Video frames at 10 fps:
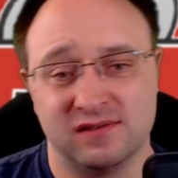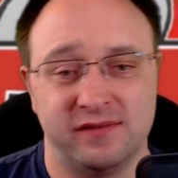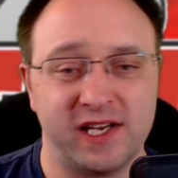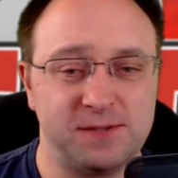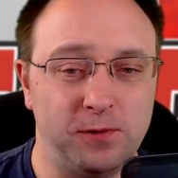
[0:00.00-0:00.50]

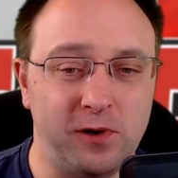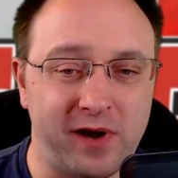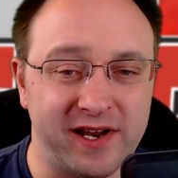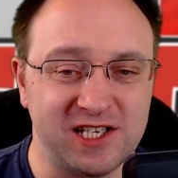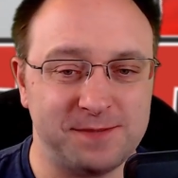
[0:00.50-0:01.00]
Explore
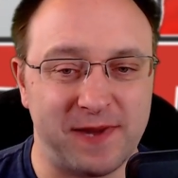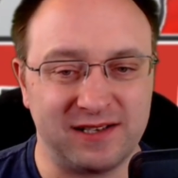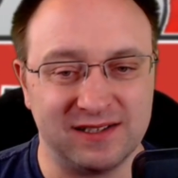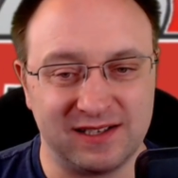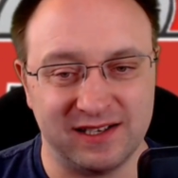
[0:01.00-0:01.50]

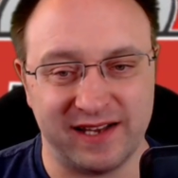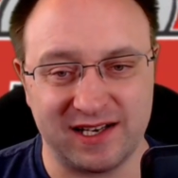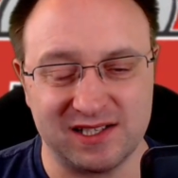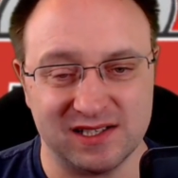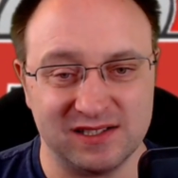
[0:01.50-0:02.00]
unexpected
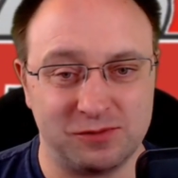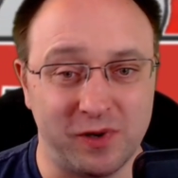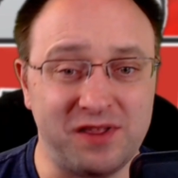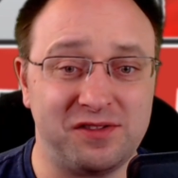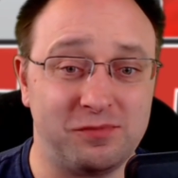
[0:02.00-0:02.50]
connections
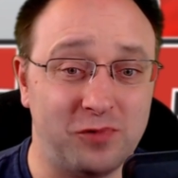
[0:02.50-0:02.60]
with